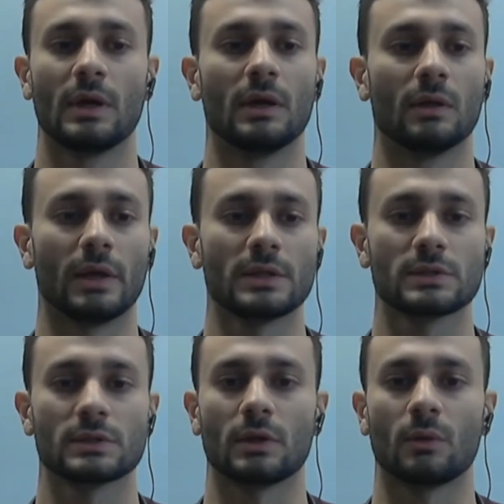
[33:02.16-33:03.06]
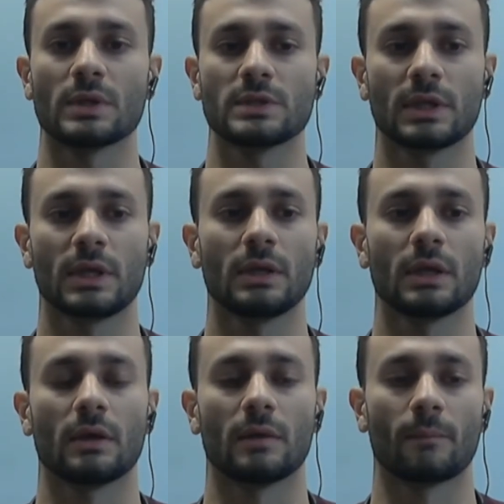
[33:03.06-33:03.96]
let's once again
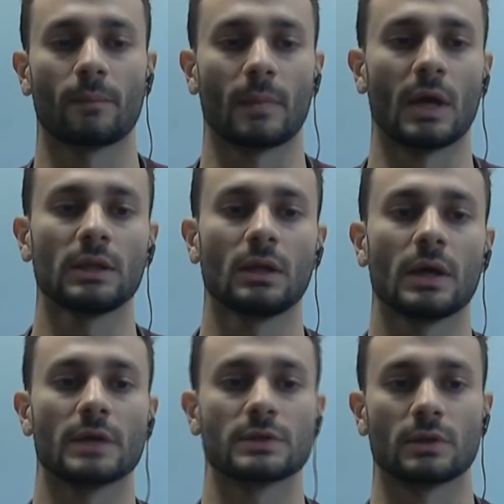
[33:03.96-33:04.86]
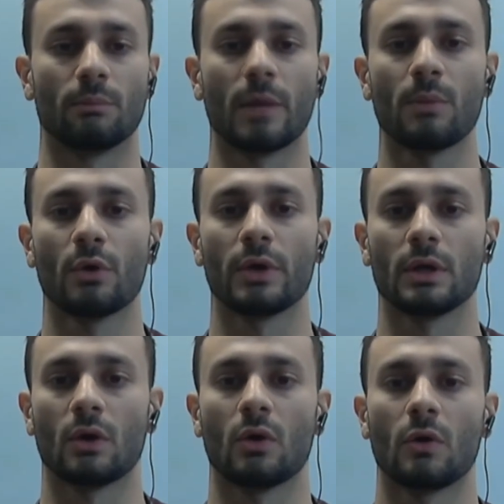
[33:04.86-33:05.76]
analyze
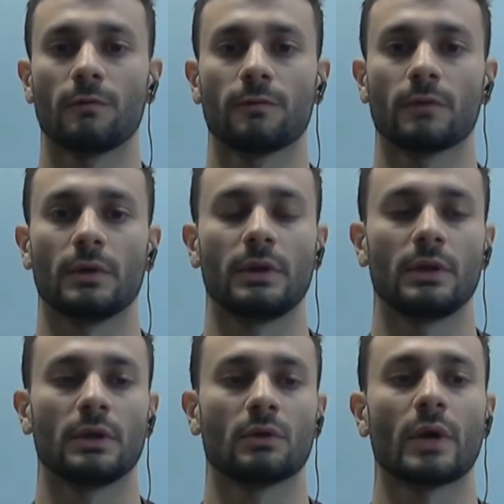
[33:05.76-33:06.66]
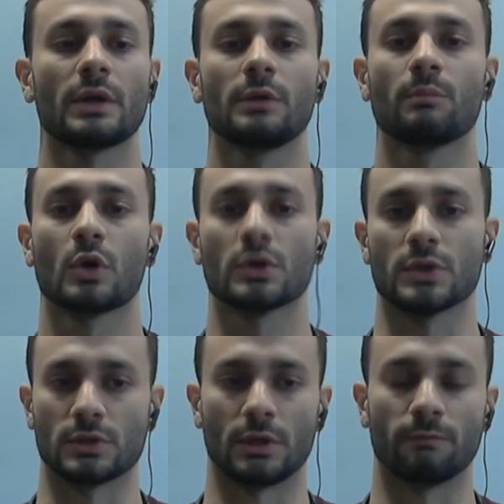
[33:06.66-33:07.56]
memory of the running
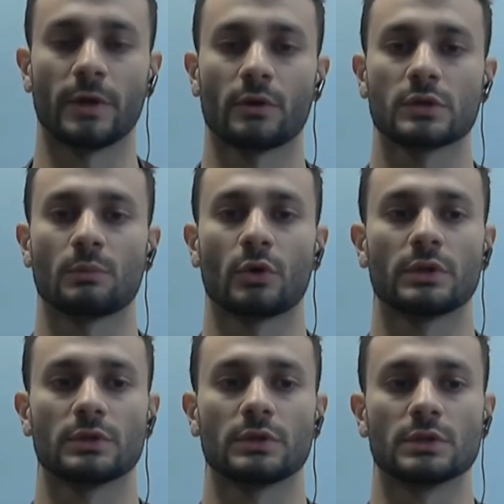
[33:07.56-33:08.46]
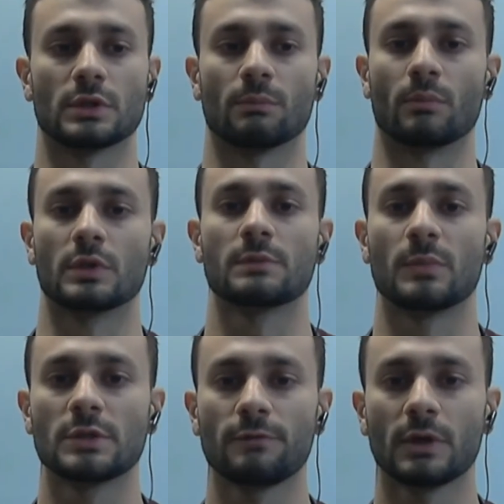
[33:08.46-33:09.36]
process in Verix operating system,
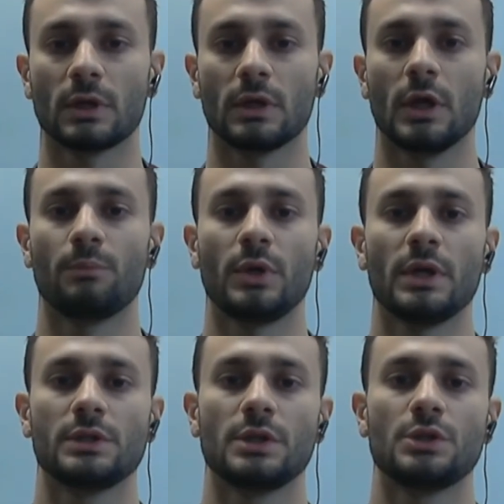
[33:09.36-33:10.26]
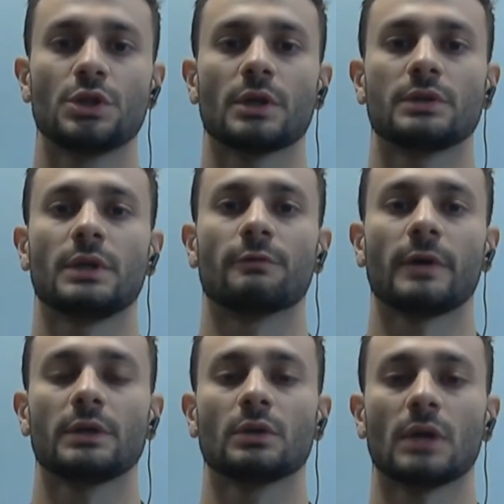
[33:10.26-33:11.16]
specifically
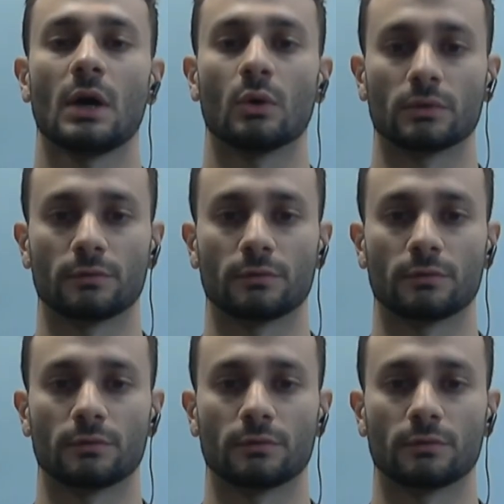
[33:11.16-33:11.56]
PAD-GRDFI.out.